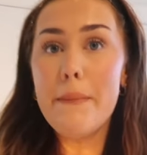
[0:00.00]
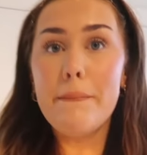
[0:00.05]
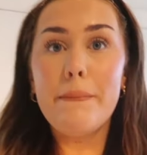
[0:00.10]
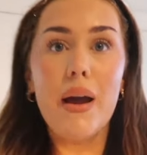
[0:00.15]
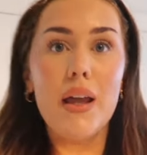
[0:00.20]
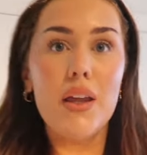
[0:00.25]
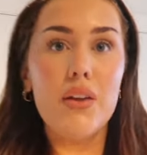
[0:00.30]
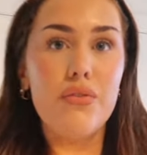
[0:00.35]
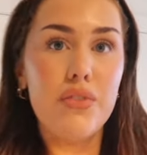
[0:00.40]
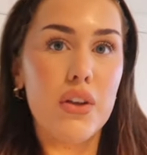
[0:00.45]

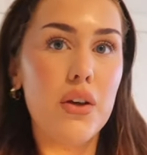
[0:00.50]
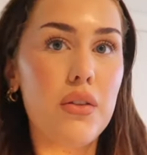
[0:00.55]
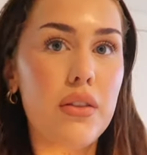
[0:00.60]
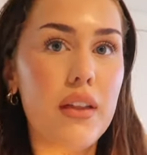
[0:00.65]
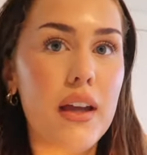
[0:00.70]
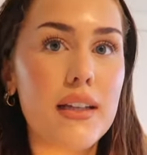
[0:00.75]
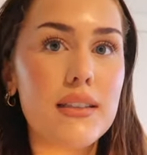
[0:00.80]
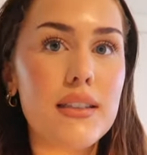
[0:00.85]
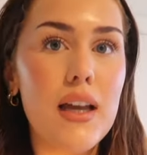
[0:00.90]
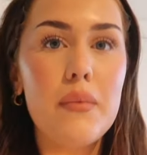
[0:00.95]
By a few
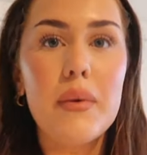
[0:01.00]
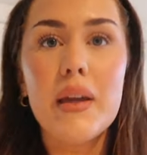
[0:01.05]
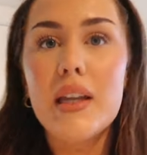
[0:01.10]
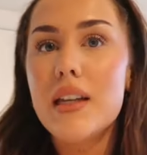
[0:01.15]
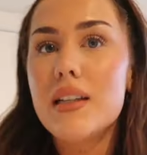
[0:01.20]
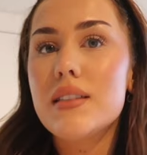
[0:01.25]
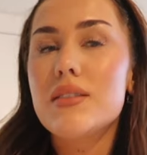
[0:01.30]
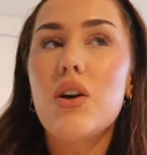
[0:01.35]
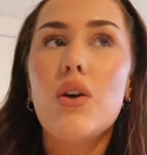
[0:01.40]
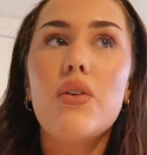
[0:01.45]
things, I mean,
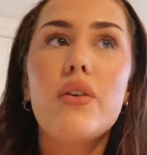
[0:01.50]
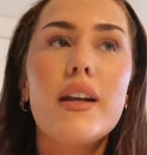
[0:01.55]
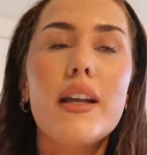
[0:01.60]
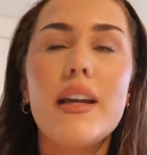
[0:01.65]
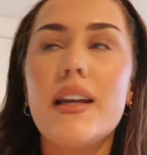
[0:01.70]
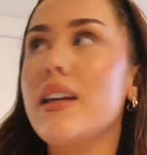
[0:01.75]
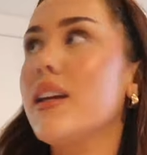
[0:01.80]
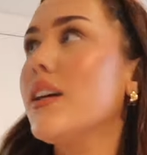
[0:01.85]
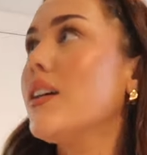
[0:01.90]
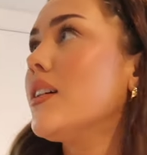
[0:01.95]
it's
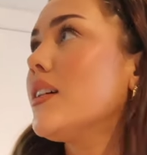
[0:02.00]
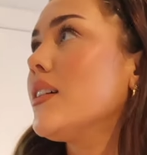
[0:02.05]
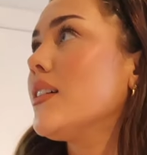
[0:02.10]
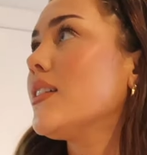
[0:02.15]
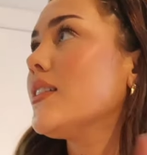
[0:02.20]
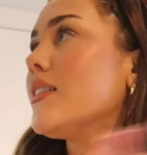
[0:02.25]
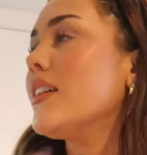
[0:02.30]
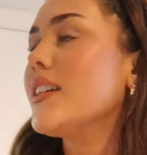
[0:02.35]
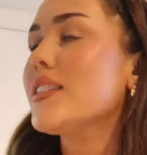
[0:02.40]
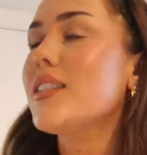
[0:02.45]

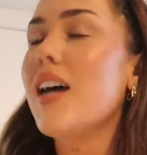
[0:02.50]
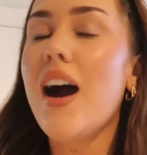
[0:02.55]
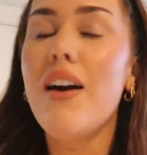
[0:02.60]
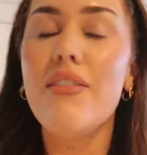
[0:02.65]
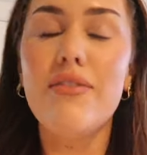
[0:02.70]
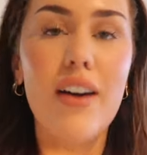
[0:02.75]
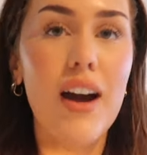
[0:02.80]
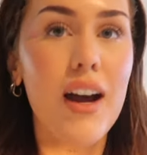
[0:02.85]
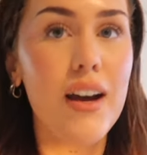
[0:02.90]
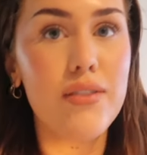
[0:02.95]

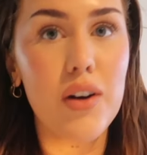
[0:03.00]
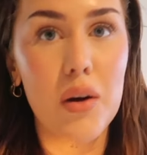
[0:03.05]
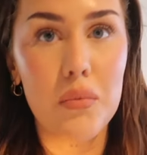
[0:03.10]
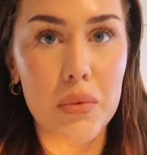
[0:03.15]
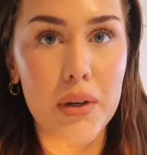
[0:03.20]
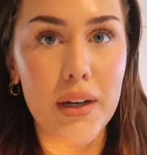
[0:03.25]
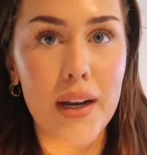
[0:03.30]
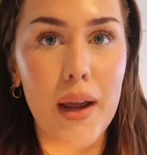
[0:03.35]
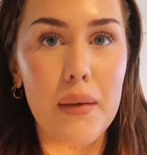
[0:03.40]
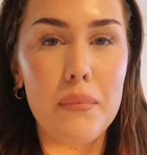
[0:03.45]
5:30 on
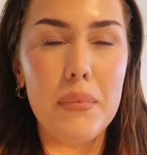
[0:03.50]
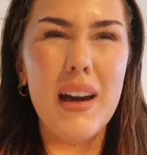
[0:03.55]
Monday,